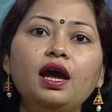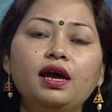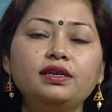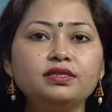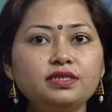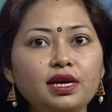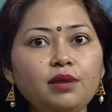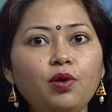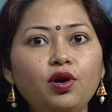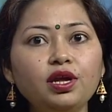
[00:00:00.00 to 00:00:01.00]
at the
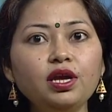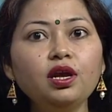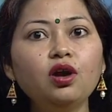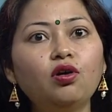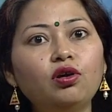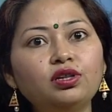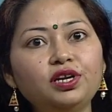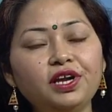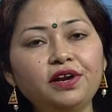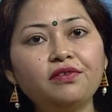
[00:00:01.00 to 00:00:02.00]
cell body or the
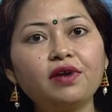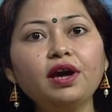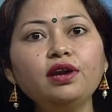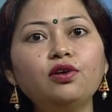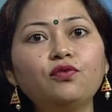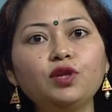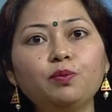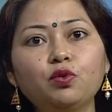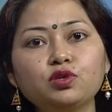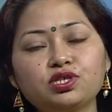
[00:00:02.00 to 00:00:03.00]
dendrite of the
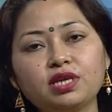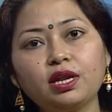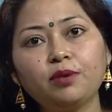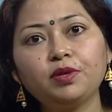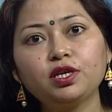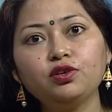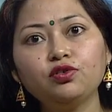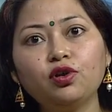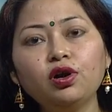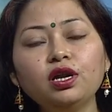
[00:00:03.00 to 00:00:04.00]
postsynaptic
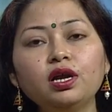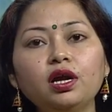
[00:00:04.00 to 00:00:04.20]
neuron